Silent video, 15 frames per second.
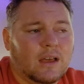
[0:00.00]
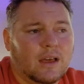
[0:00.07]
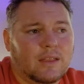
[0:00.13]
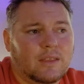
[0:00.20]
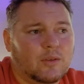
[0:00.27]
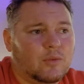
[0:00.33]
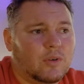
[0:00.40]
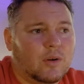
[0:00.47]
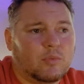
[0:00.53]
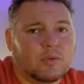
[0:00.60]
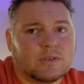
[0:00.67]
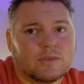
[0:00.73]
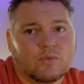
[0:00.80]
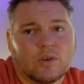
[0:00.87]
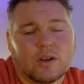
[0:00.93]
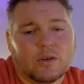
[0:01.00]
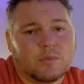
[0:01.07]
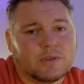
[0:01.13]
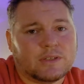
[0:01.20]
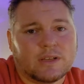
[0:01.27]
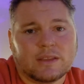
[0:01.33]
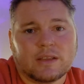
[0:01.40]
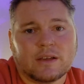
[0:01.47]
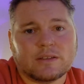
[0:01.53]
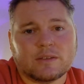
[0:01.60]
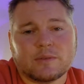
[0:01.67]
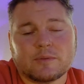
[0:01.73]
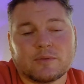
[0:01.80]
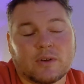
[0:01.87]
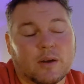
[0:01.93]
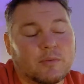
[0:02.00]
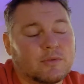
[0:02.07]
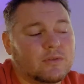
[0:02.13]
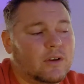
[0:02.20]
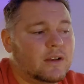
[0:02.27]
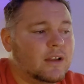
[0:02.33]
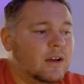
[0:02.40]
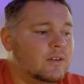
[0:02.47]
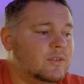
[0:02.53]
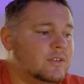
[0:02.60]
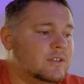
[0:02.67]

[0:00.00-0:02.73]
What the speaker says: I think we're upwards of almost 10,000 subscribers right now,